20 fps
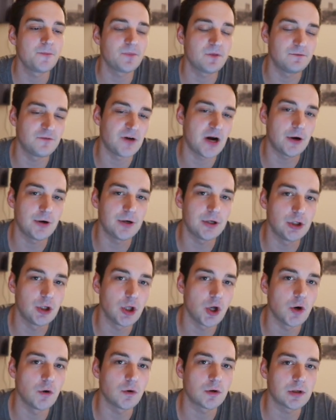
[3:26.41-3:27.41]
very
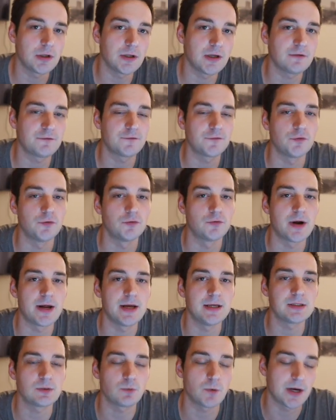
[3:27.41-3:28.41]
low click-through
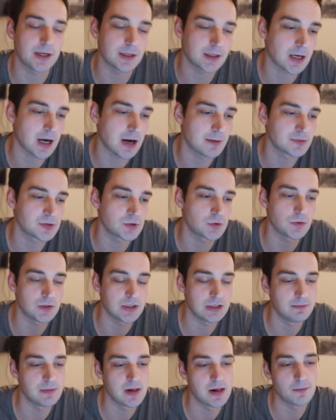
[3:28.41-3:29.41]
rates when it comes to
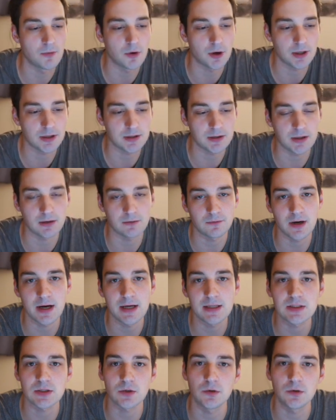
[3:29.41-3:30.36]
email marketing, right?